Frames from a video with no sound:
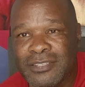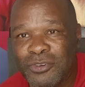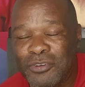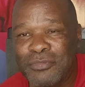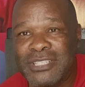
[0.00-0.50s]

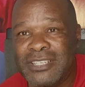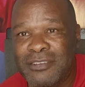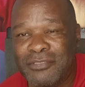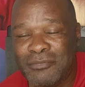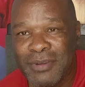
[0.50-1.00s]
almost
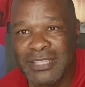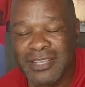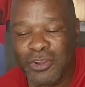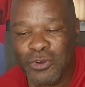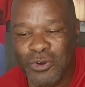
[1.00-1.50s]
11 months
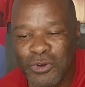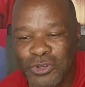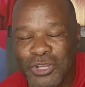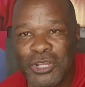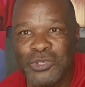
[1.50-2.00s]
ago,
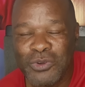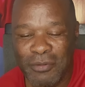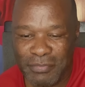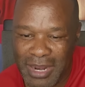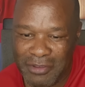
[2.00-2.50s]
to
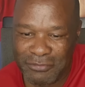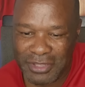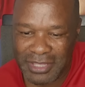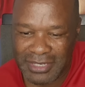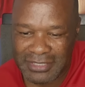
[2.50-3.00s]
apply for
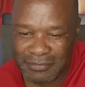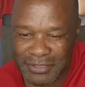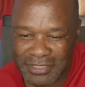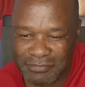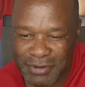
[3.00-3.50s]
the
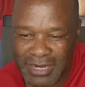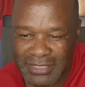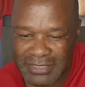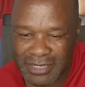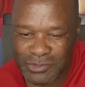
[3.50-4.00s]
exemption. But let's
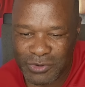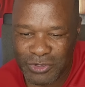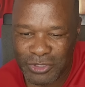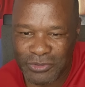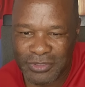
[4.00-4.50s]
just
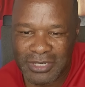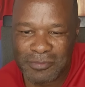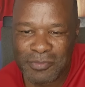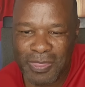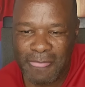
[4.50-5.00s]
conclude.
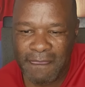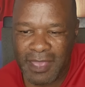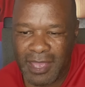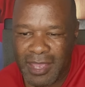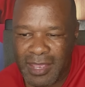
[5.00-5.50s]

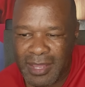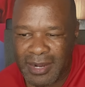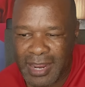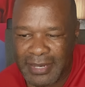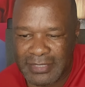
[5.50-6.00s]

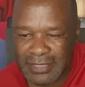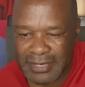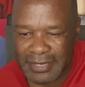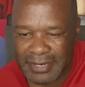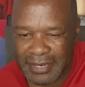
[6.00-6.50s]
Right.
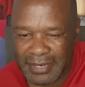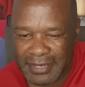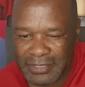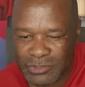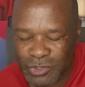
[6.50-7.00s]

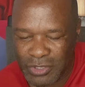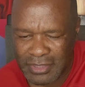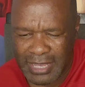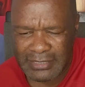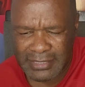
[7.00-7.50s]
So
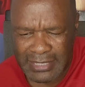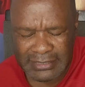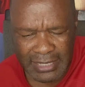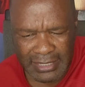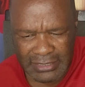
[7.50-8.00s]
that's
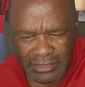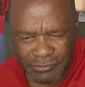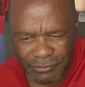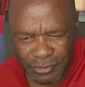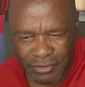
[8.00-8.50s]
directive
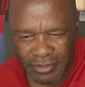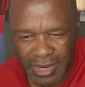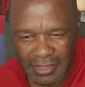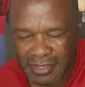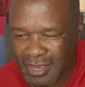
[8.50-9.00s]
4. I
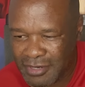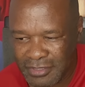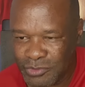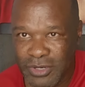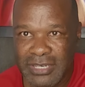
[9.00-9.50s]
think it's
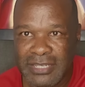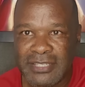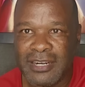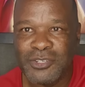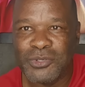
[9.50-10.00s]
not
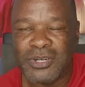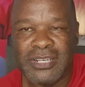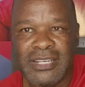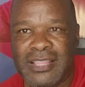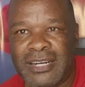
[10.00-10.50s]
necessary to read
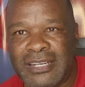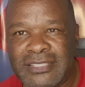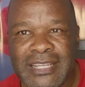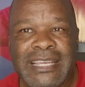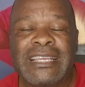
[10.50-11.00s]
the rest.
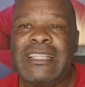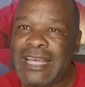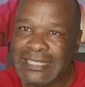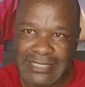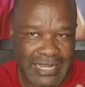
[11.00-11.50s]

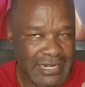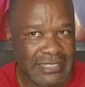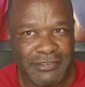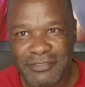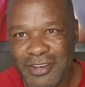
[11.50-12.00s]
That's
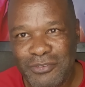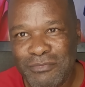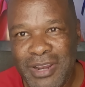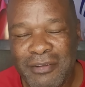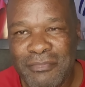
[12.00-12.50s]
directive
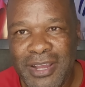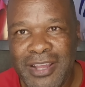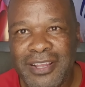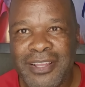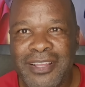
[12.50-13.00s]
number,